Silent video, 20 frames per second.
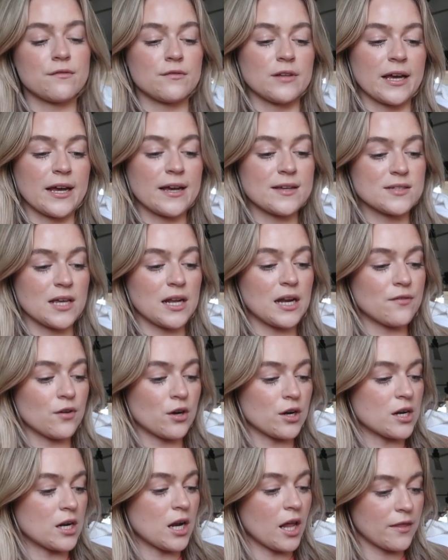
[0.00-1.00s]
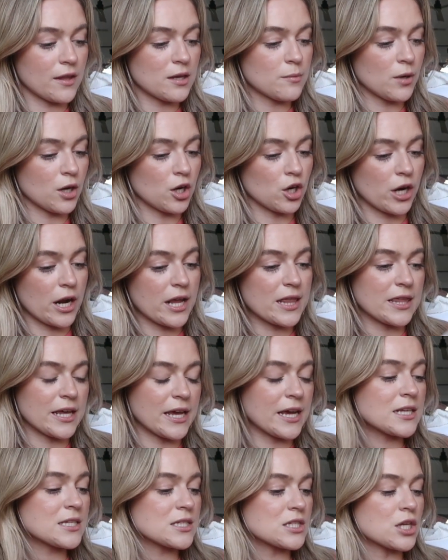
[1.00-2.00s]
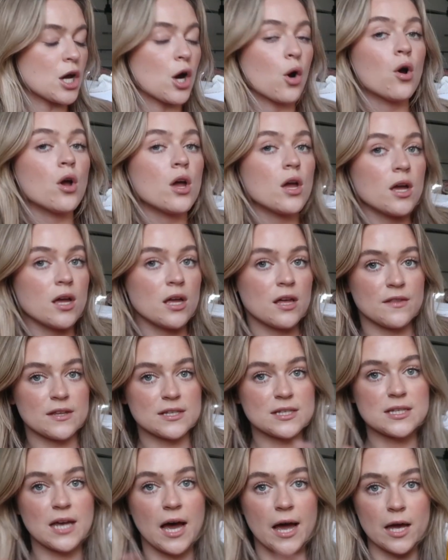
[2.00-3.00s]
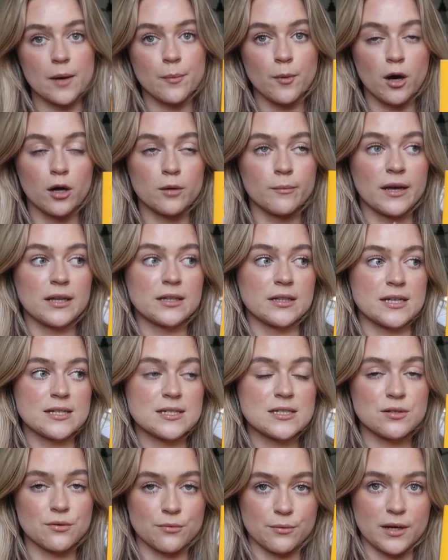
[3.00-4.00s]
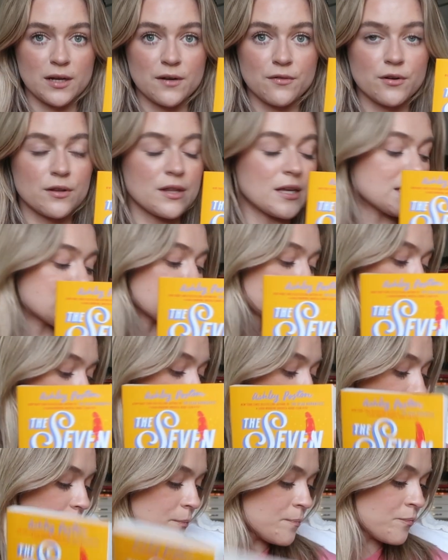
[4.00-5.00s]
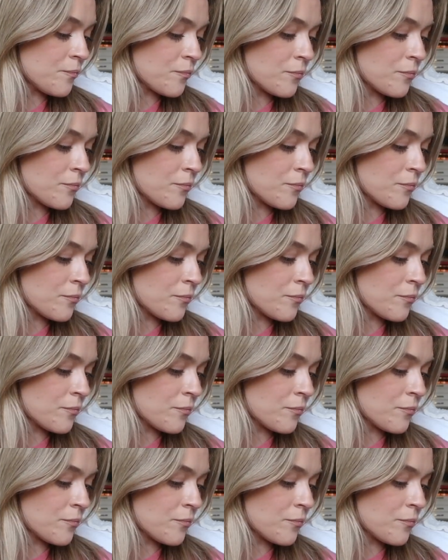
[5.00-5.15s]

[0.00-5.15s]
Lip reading: Like I said, I've heard nothing but great things, so this is high up on my list to read for this year.